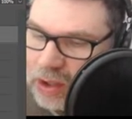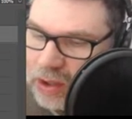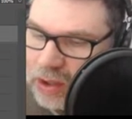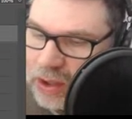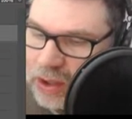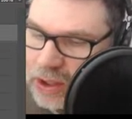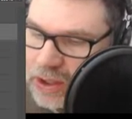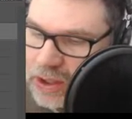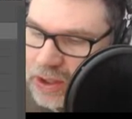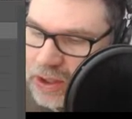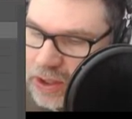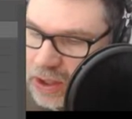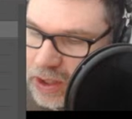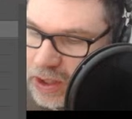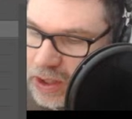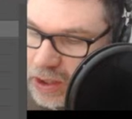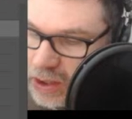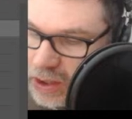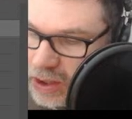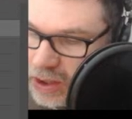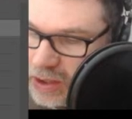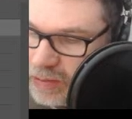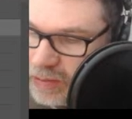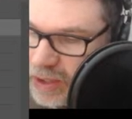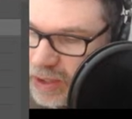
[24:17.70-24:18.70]
Let's uh,
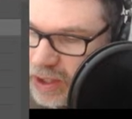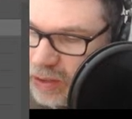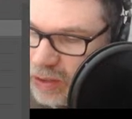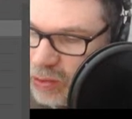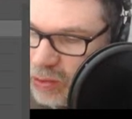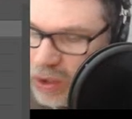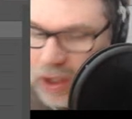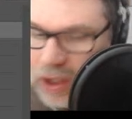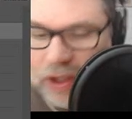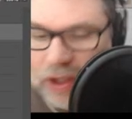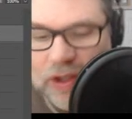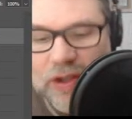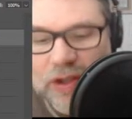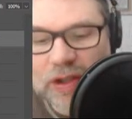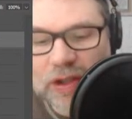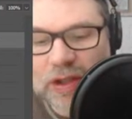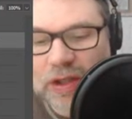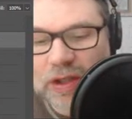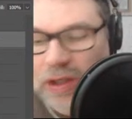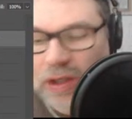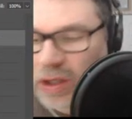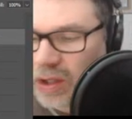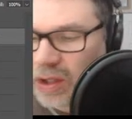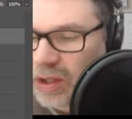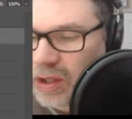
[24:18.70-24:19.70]
let's make it work.
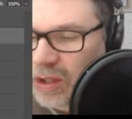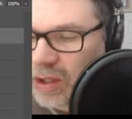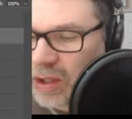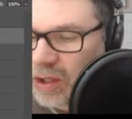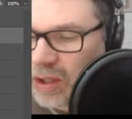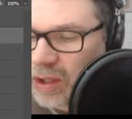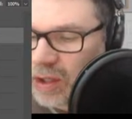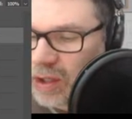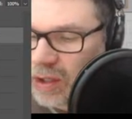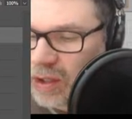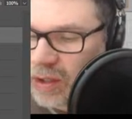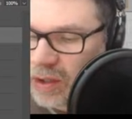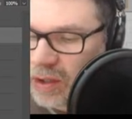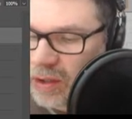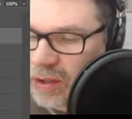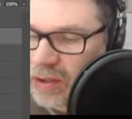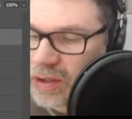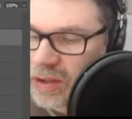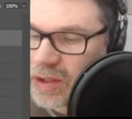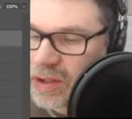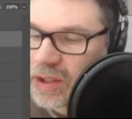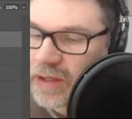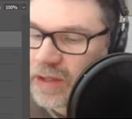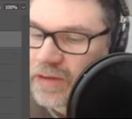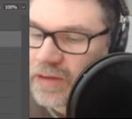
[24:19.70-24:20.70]

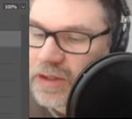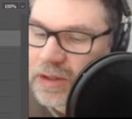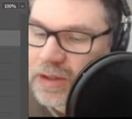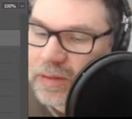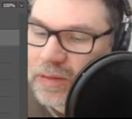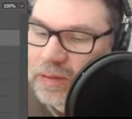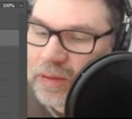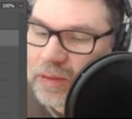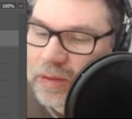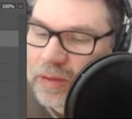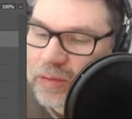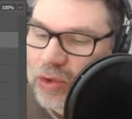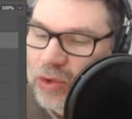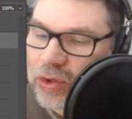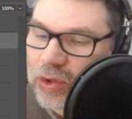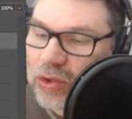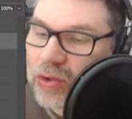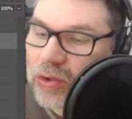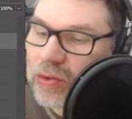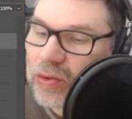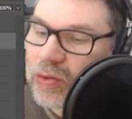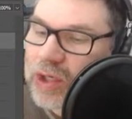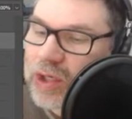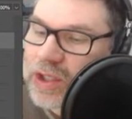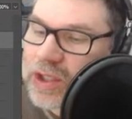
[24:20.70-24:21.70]
Let's give some more
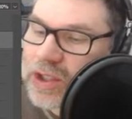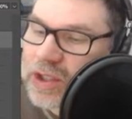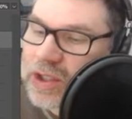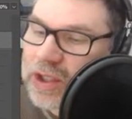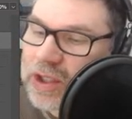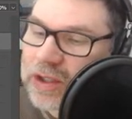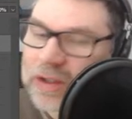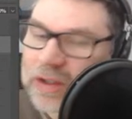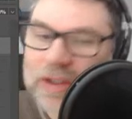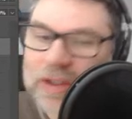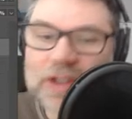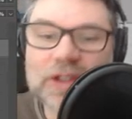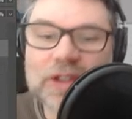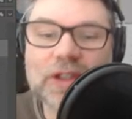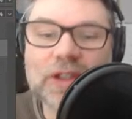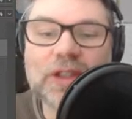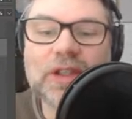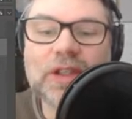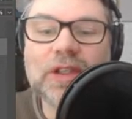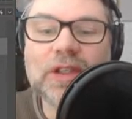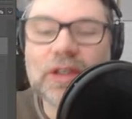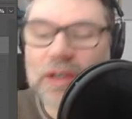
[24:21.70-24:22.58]
Russ Nicholson